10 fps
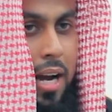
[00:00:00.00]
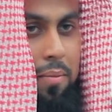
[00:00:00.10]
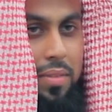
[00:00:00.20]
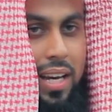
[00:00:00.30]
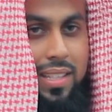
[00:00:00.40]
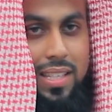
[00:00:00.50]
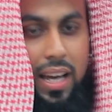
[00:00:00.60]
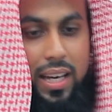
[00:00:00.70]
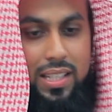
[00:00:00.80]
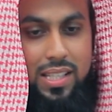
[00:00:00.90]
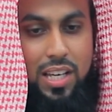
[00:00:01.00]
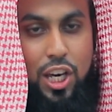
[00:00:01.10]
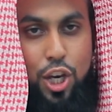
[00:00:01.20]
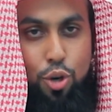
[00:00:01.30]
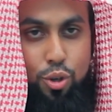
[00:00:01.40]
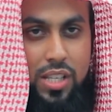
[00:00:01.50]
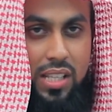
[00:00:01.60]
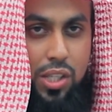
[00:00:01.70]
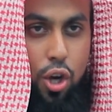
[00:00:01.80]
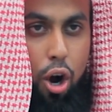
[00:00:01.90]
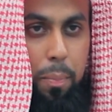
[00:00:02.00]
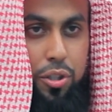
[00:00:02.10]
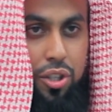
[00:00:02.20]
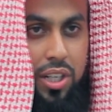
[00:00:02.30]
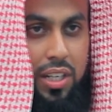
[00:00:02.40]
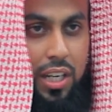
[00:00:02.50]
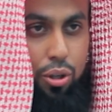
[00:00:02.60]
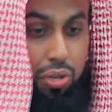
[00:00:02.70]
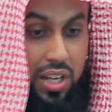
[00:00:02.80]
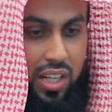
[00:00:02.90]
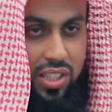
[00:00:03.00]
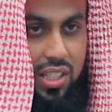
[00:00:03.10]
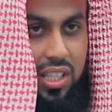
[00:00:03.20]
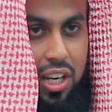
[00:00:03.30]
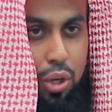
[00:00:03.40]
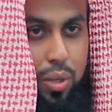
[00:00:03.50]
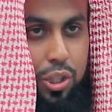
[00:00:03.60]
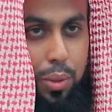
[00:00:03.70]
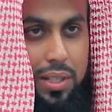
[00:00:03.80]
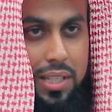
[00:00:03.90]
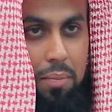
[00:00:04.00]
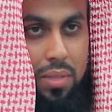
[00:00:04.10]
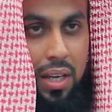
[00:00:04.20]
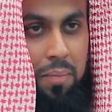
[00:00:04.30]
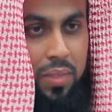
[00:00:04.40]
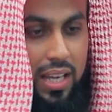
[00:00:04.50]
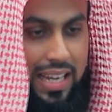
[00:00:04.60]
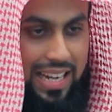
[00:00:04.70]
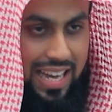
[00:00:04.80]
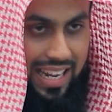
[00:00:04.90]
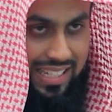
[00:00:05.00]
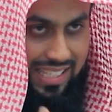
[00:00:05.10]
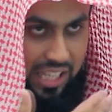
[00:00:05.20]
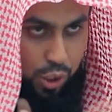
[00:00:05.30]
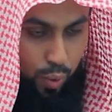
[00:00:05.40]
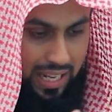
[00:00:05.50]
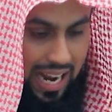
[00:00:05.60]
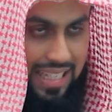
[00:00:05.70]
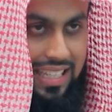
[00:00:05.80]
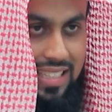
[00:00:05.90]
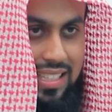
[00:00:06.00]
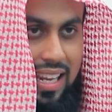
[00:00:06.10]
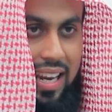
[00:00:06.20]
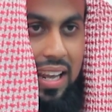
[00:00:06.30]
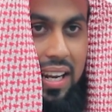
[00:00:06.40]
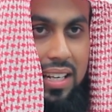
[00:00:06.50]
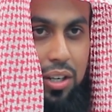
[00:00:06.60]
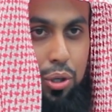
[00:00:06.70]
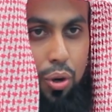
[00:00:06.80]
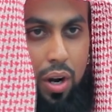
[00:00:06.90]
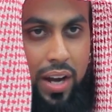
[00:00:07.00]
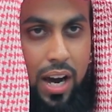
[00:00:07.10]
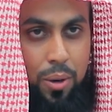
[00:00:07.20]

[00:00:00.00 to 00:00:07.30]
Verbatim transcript: Imam then says, he uses the opportunity to teach this individual something. He narrates this very hadith that I narrated to you all